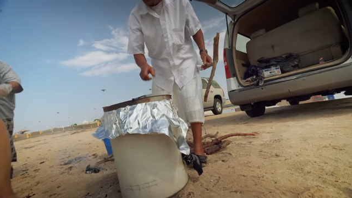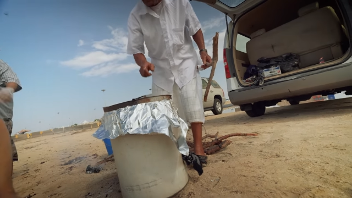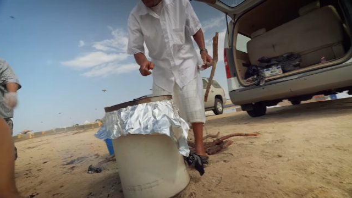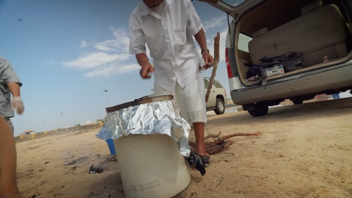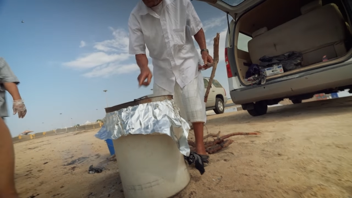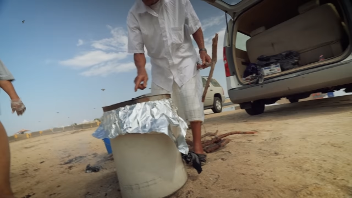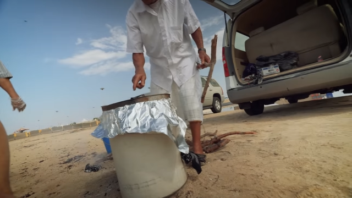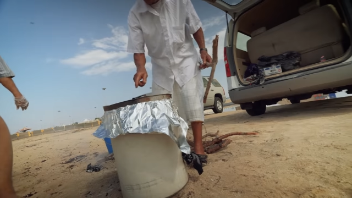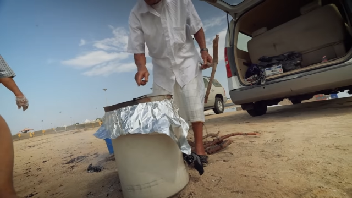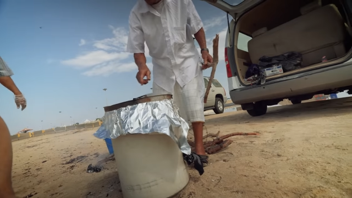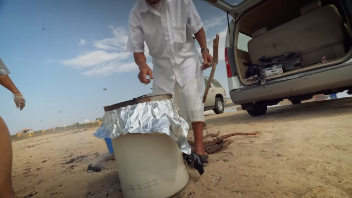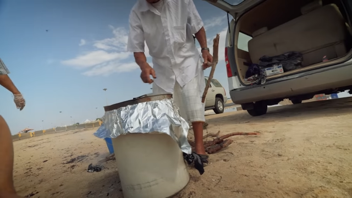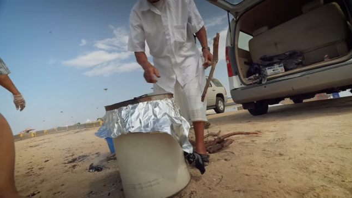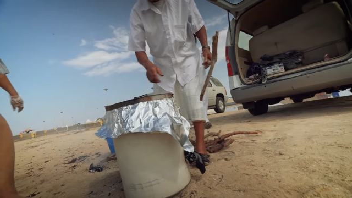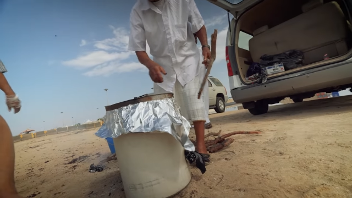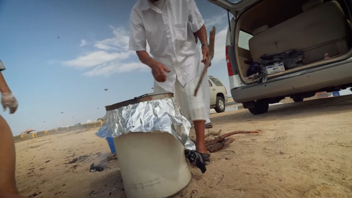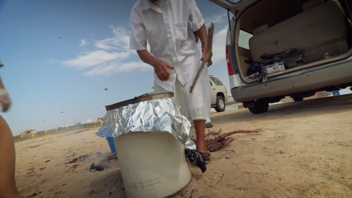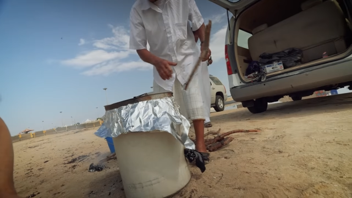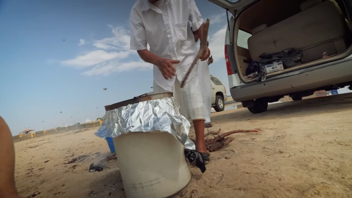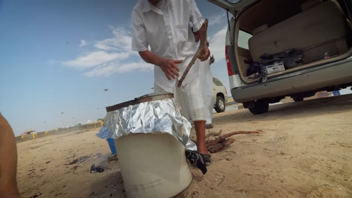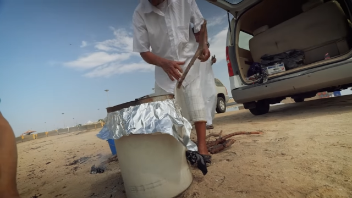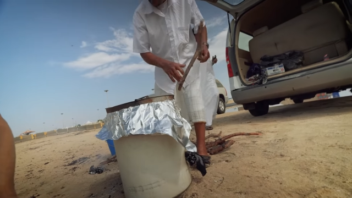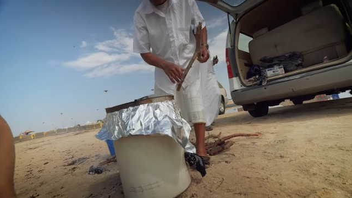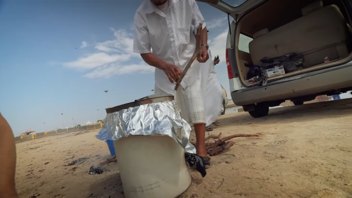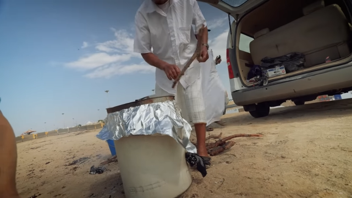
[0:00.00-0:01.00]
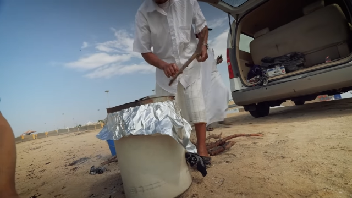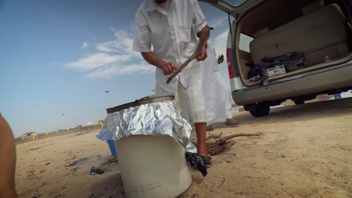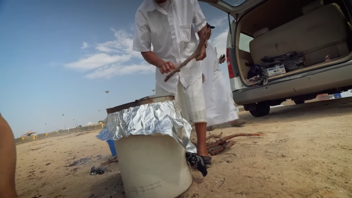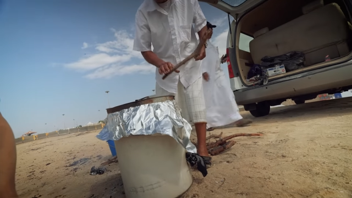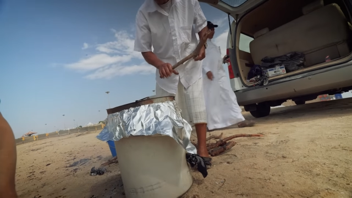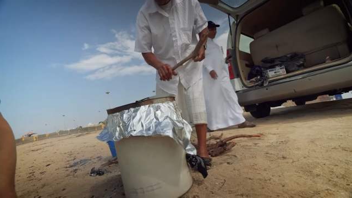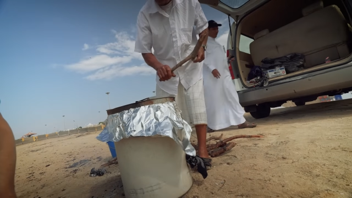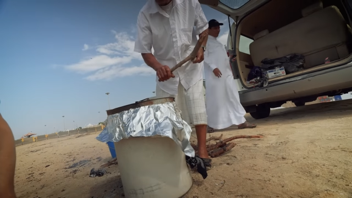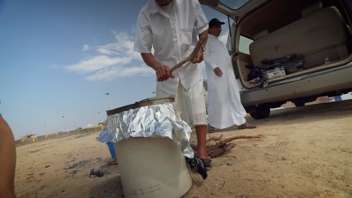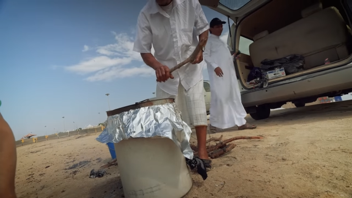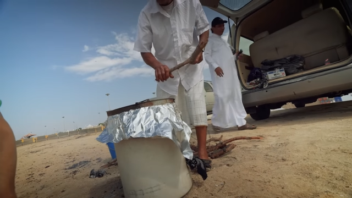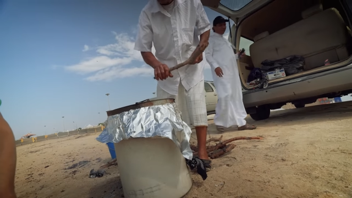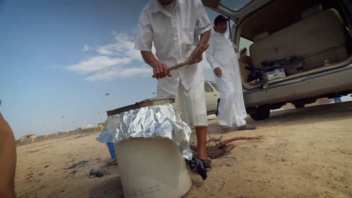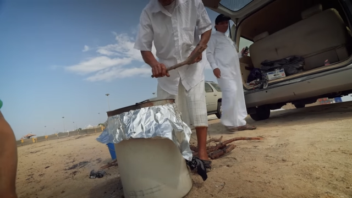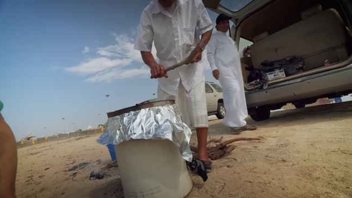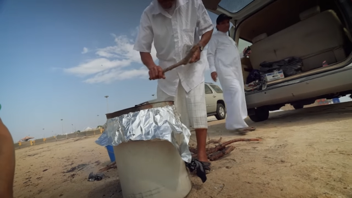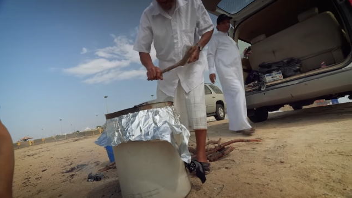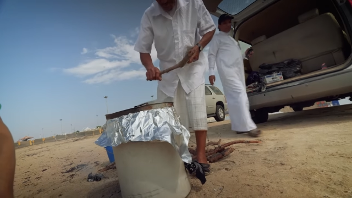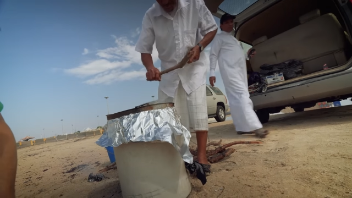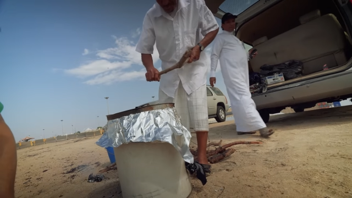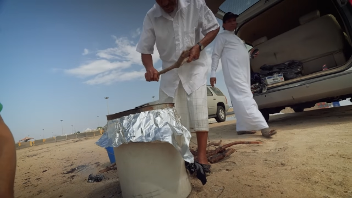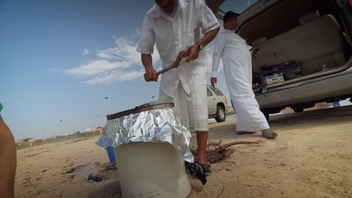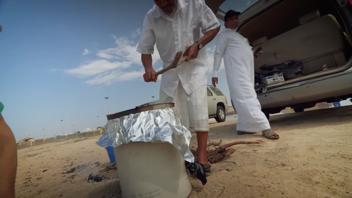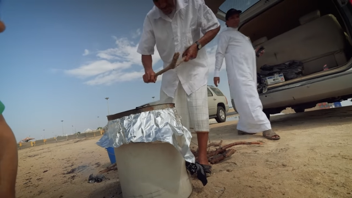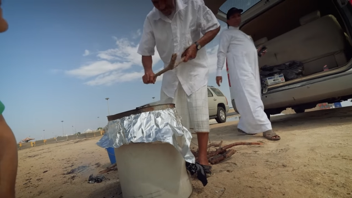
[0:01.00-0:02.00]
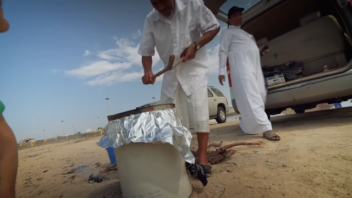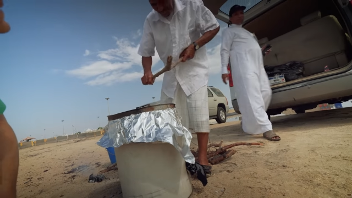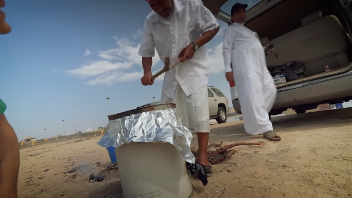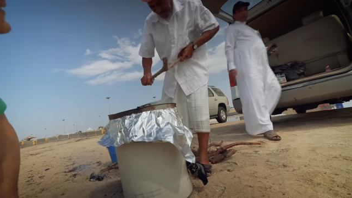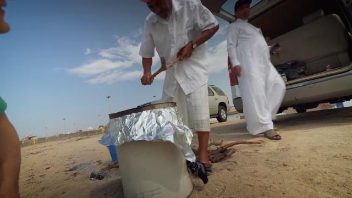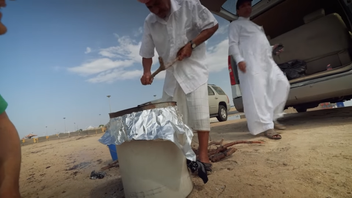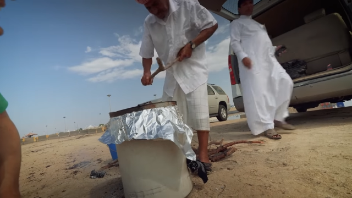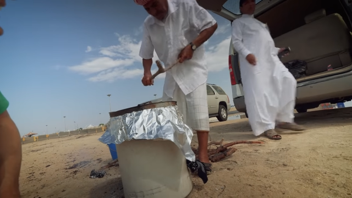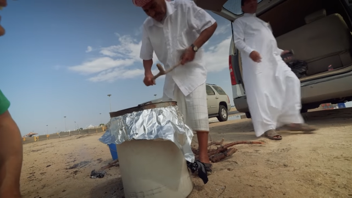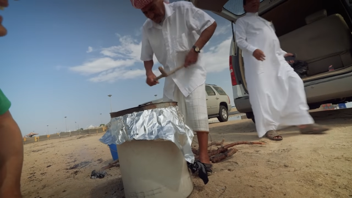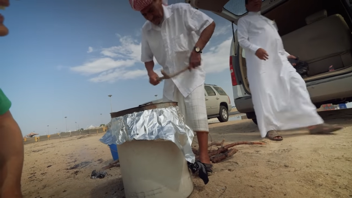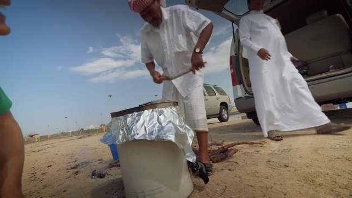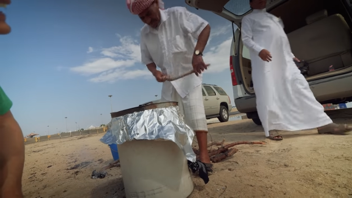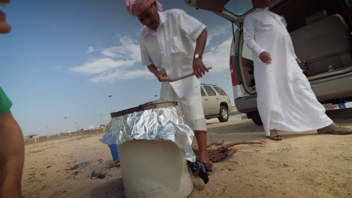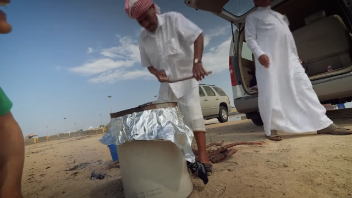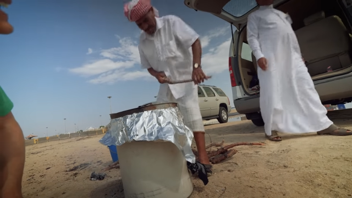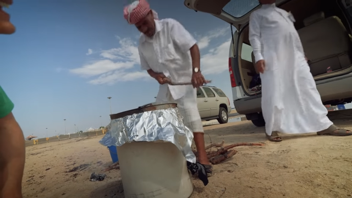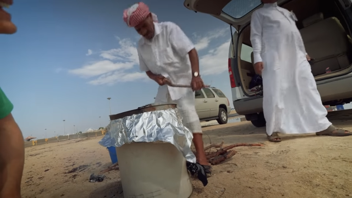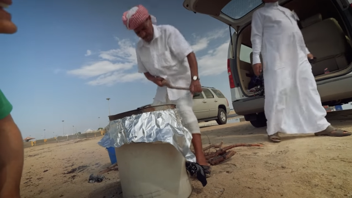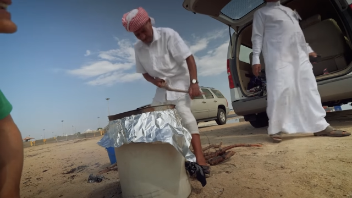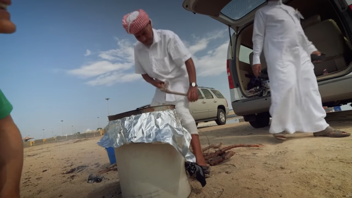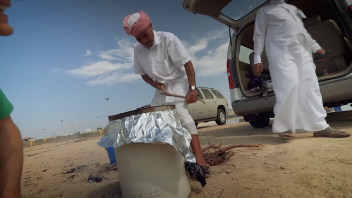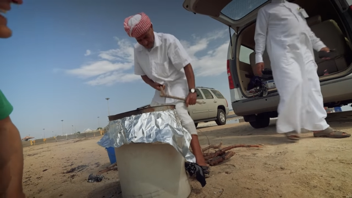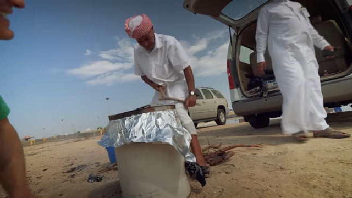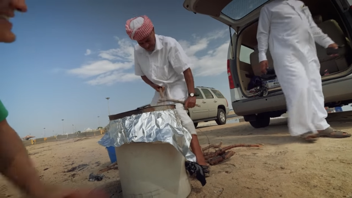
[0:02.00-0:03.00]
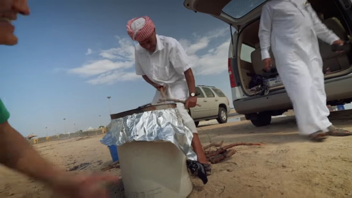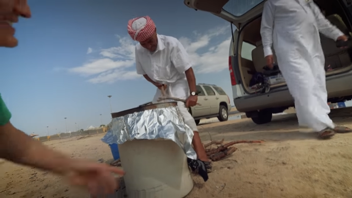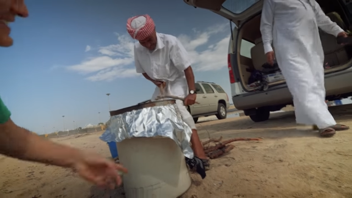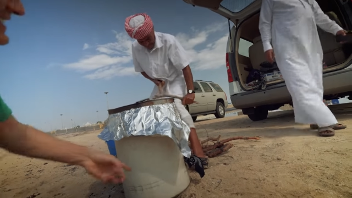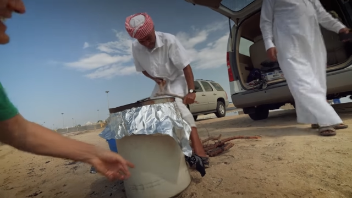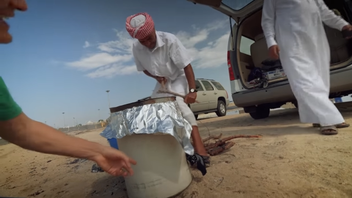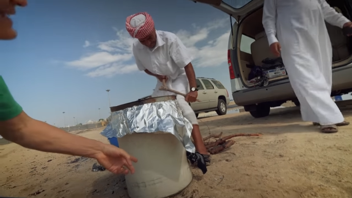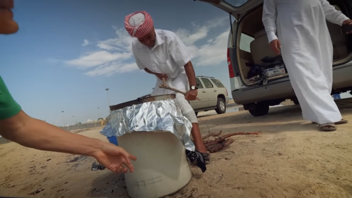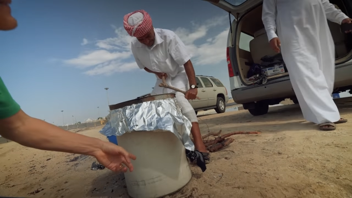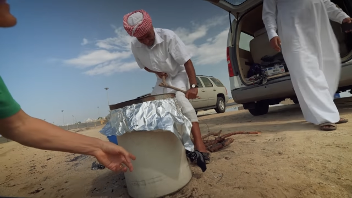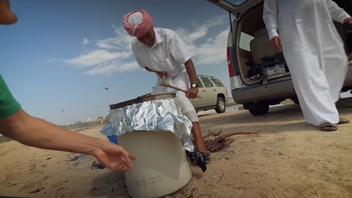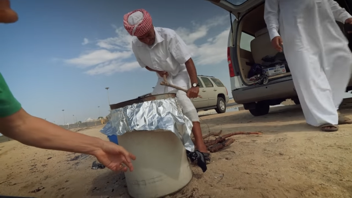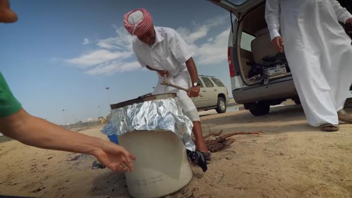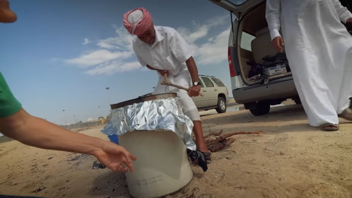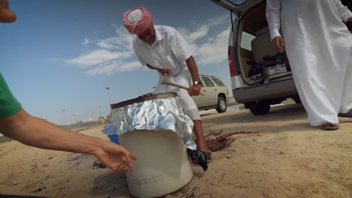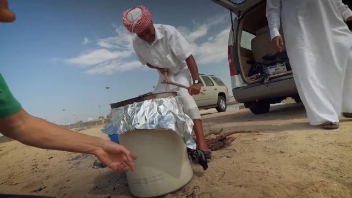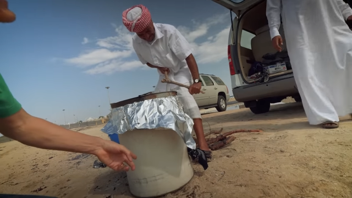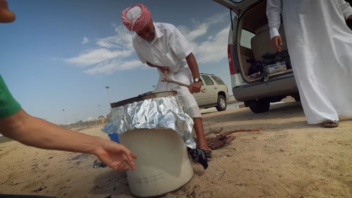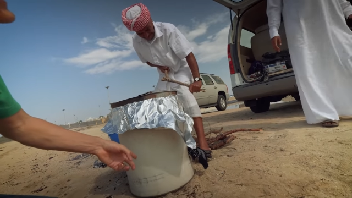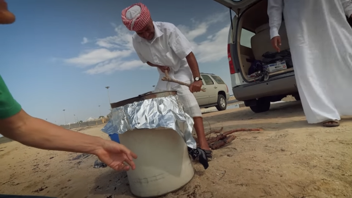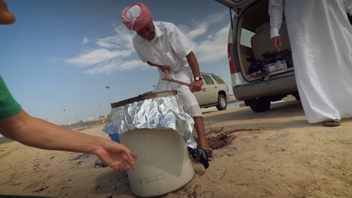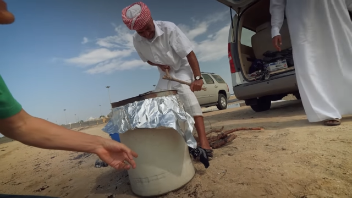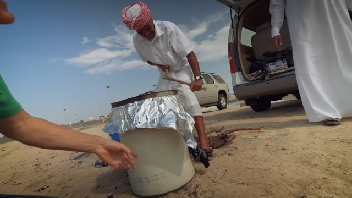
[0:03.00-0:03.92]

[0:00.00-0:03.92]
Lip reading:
No face is visible, so there are no lips to read.